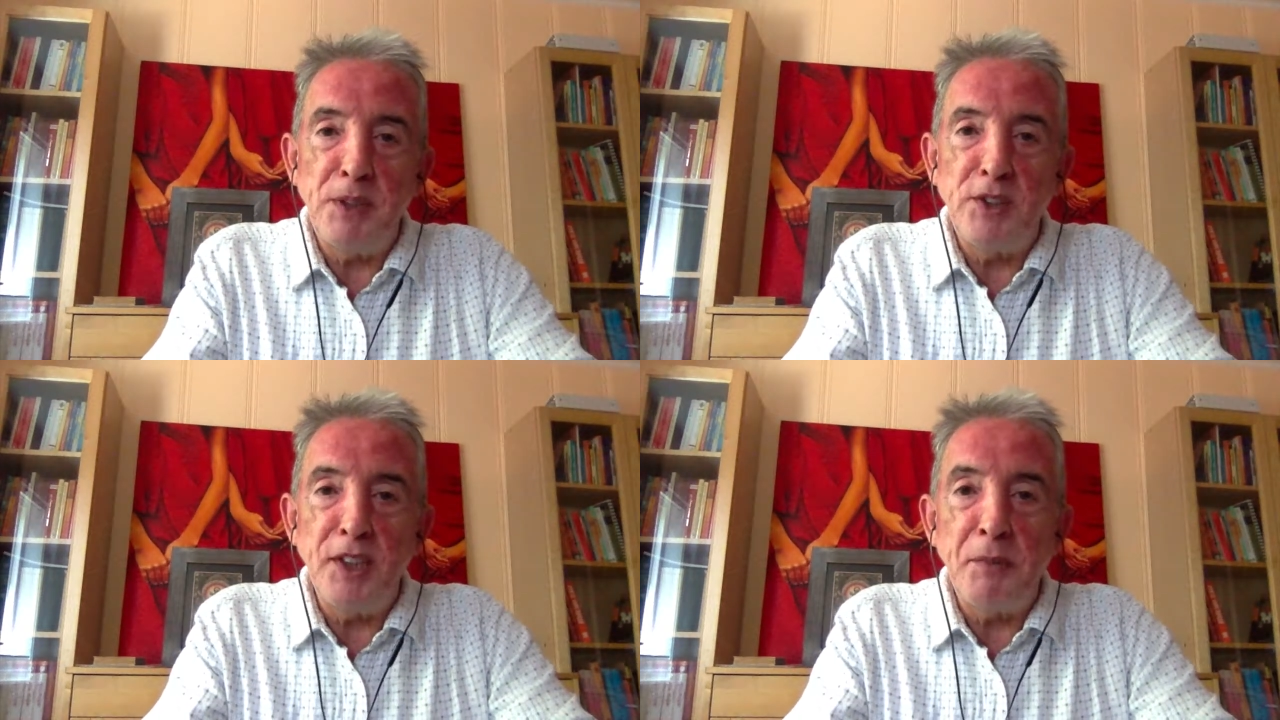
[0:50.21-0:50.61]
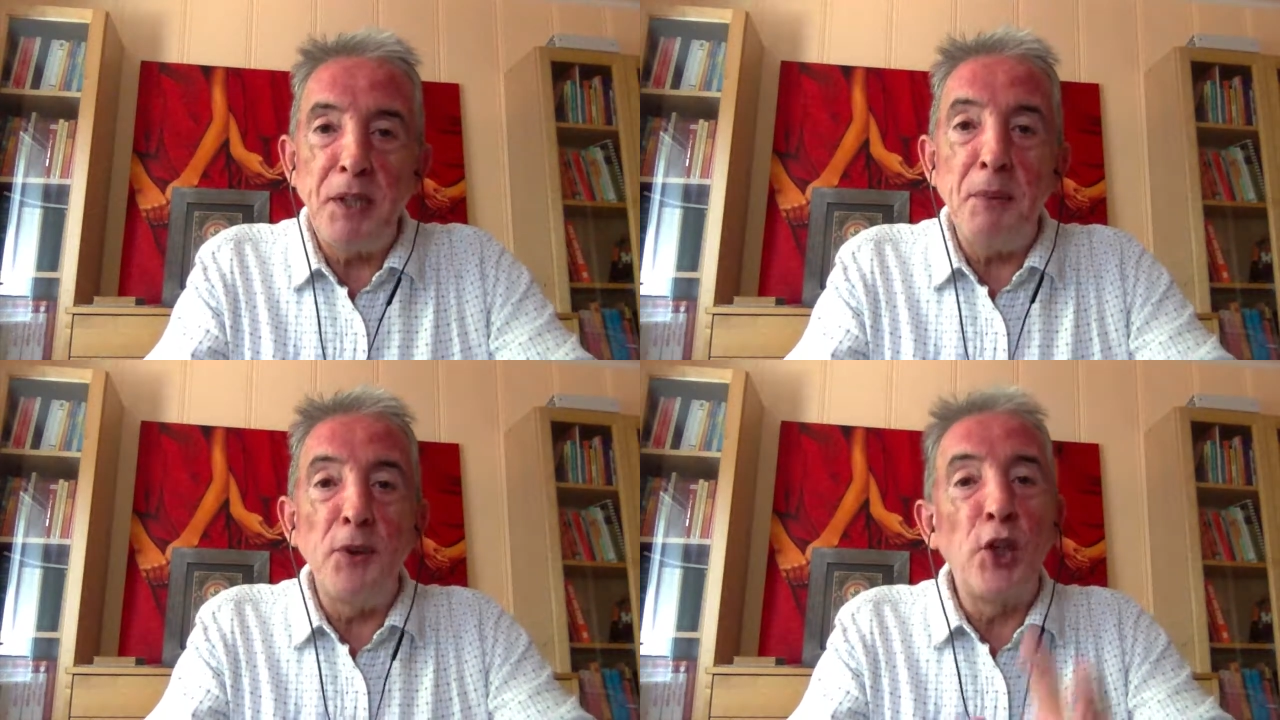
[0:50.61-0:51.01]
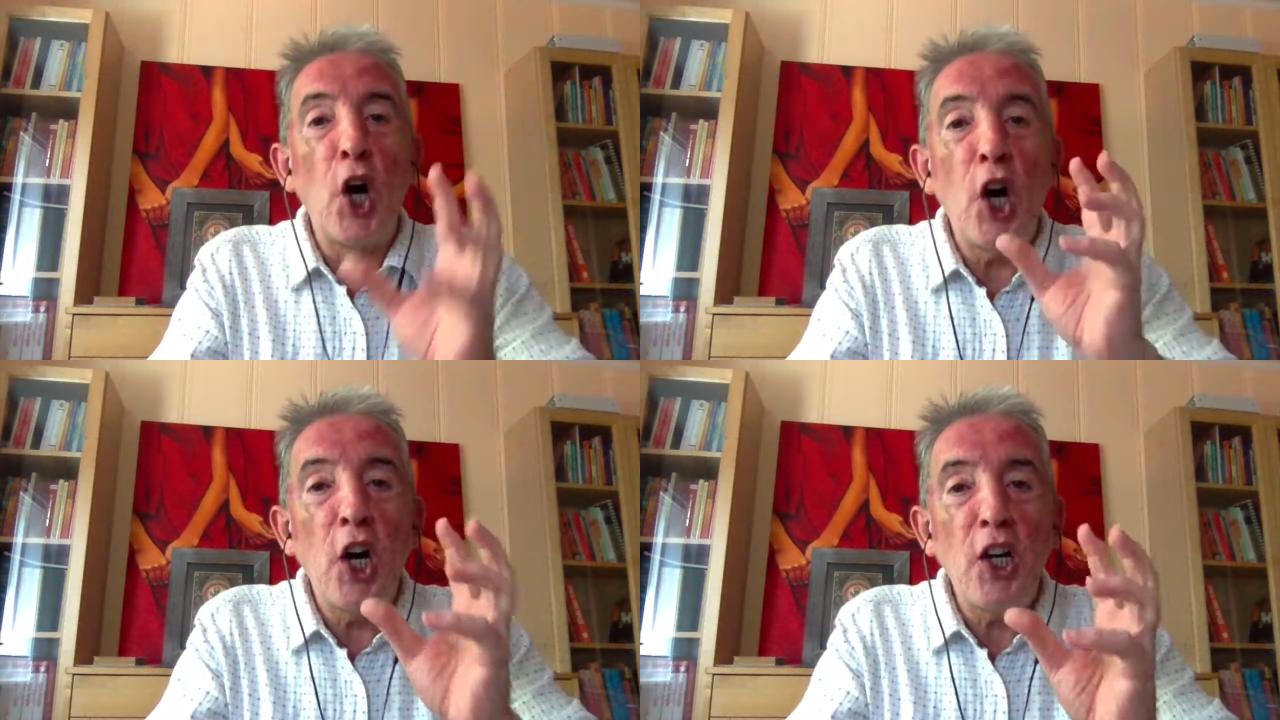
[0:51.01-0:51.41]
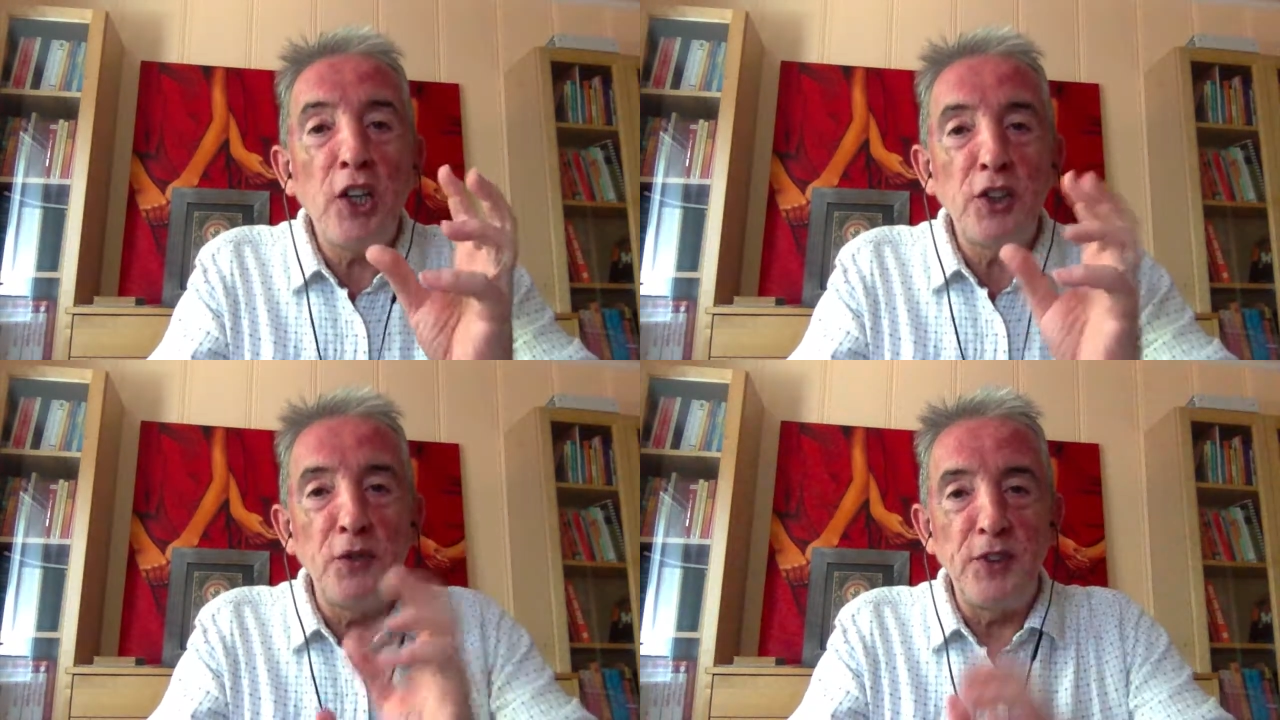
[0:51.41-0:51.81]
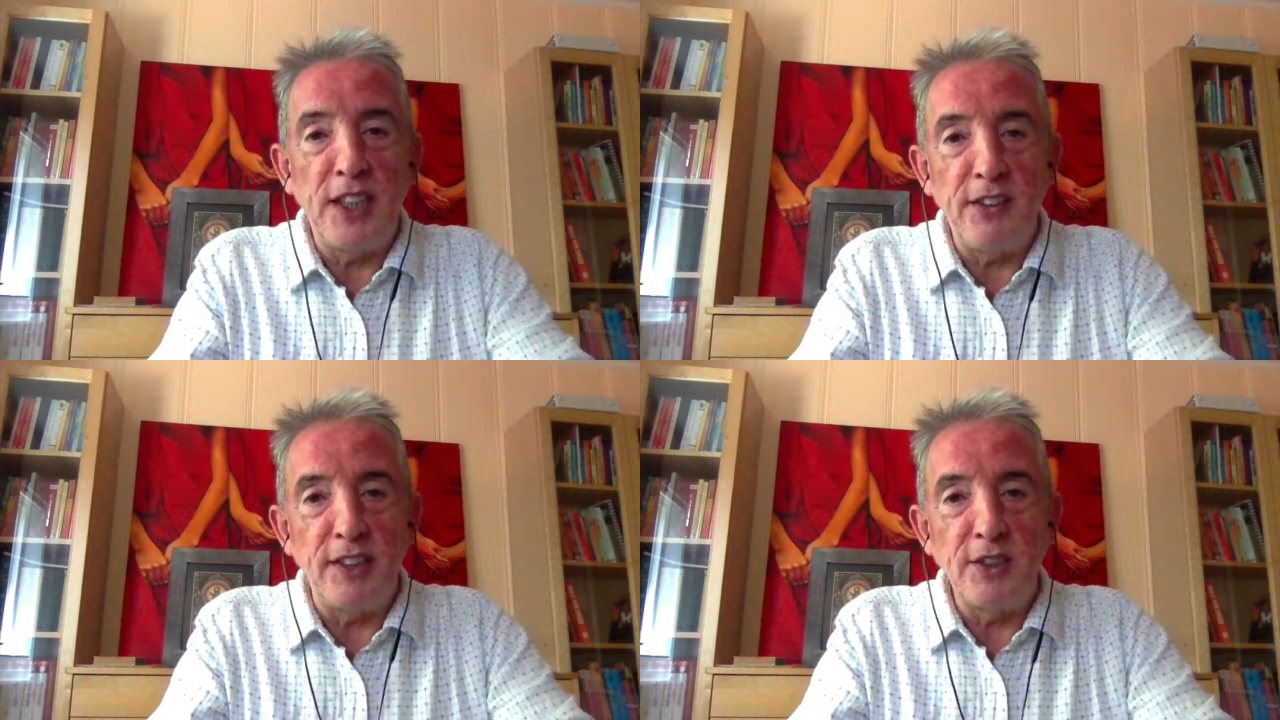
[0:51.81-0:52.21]
is going to be about the heart of
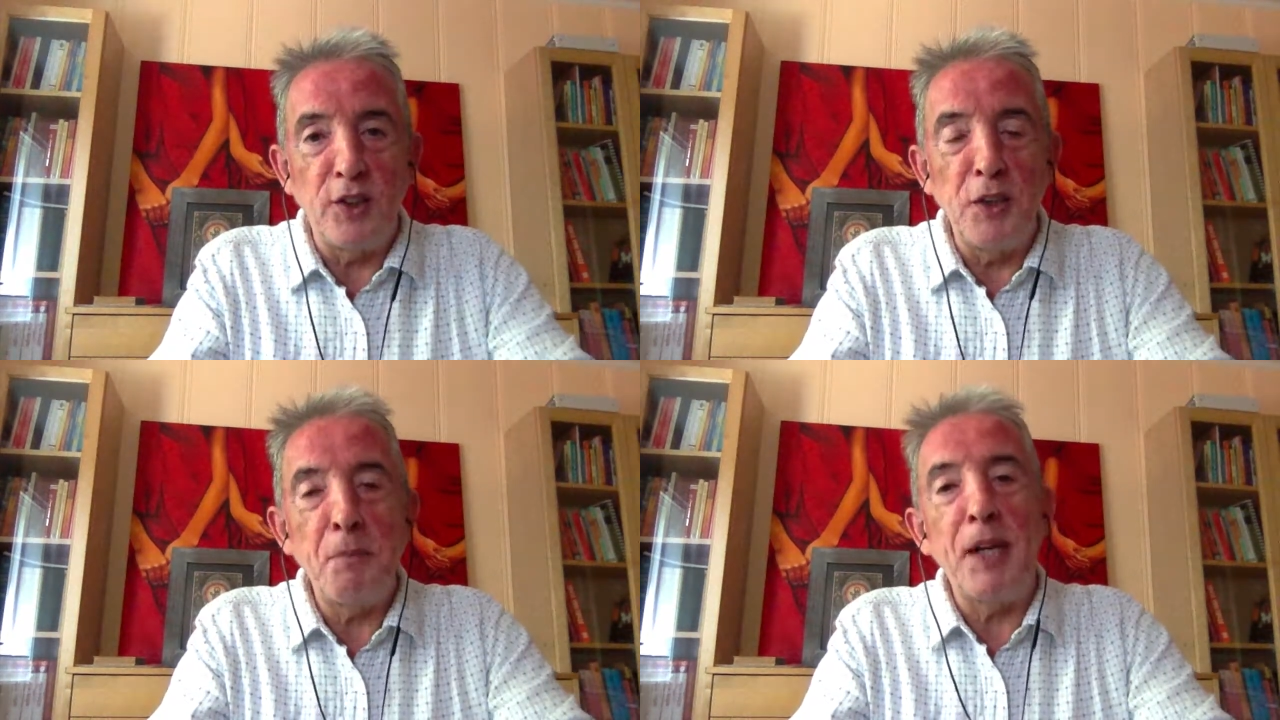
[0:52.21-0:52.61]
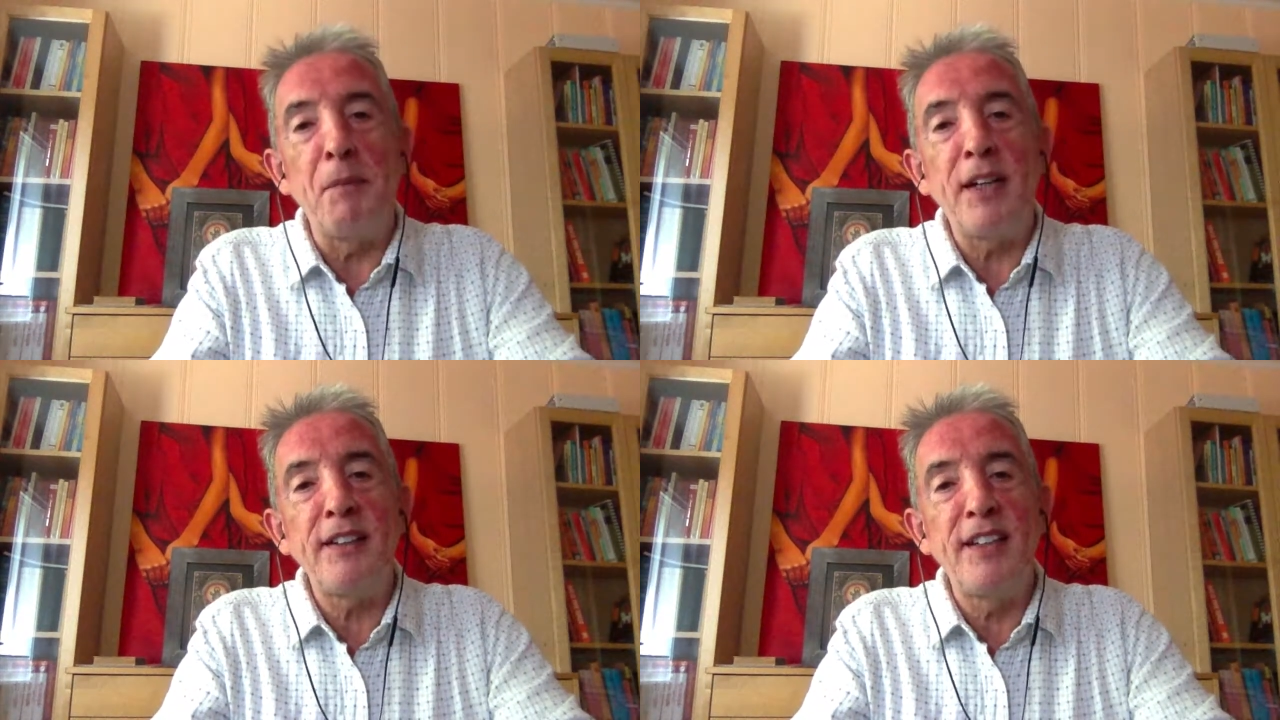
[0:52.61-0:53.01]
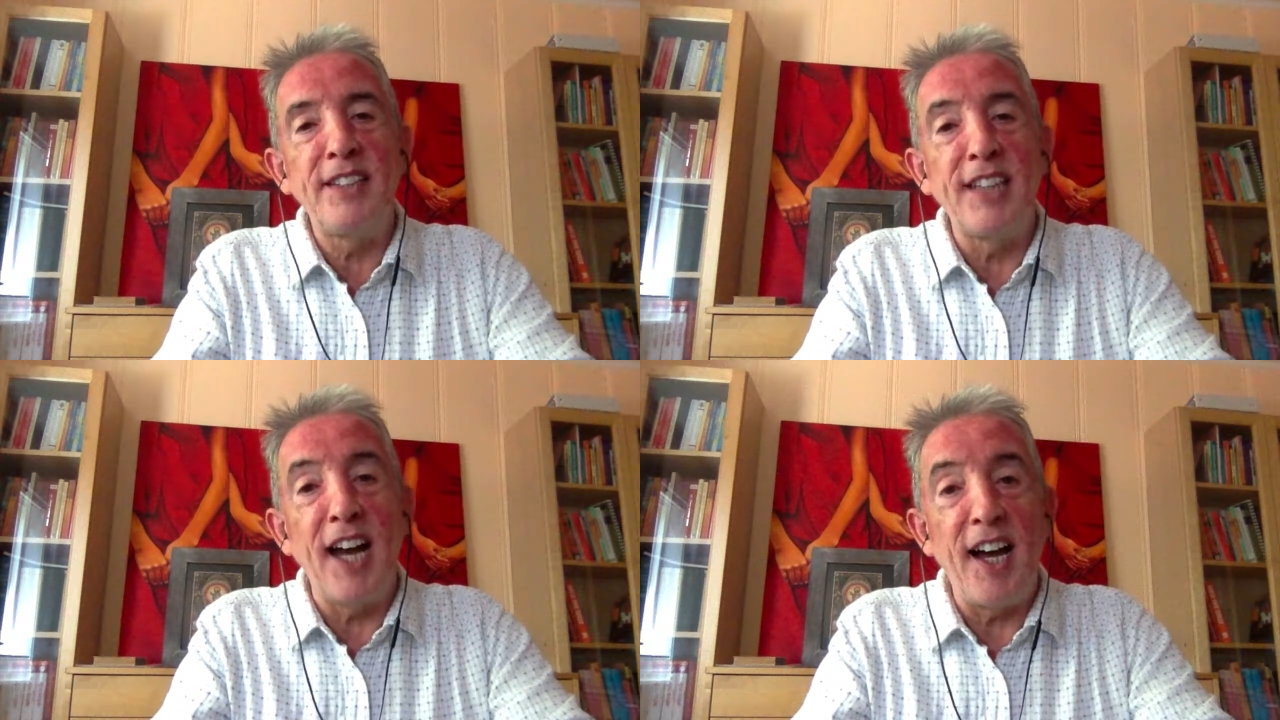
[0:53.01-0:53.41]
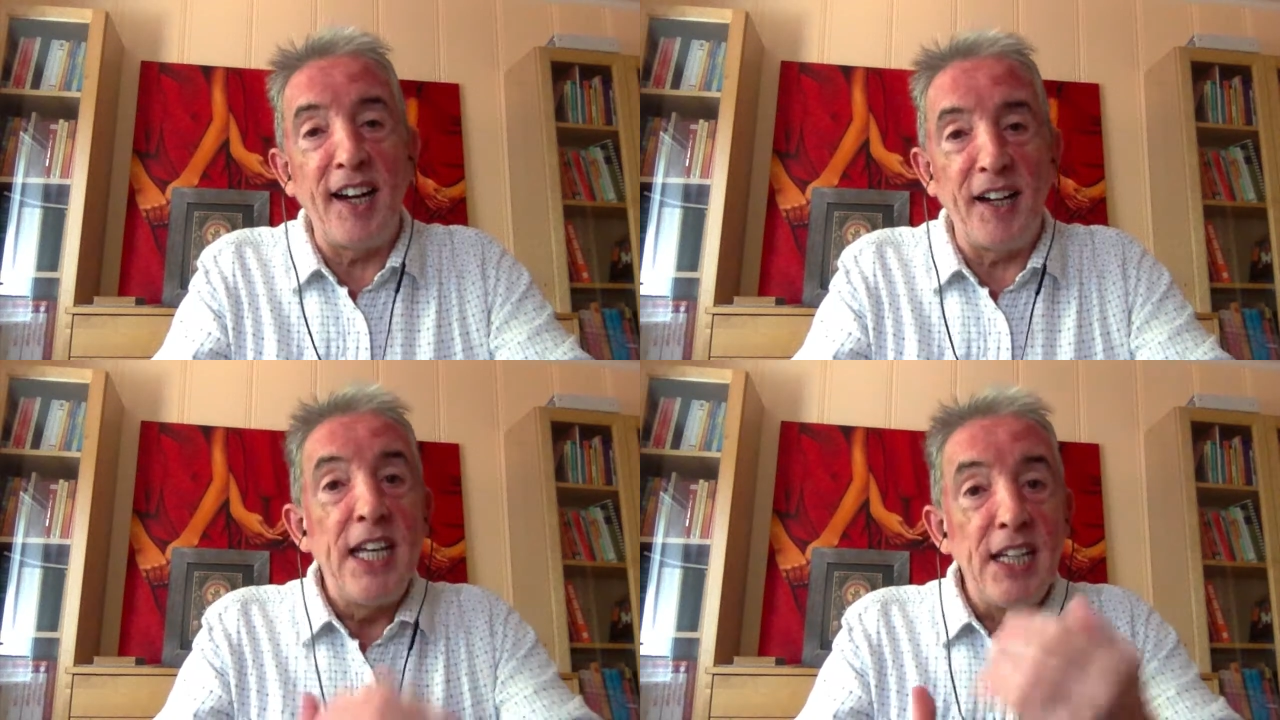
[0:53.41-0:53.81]
Tantra. It's called the Paramartha Sara.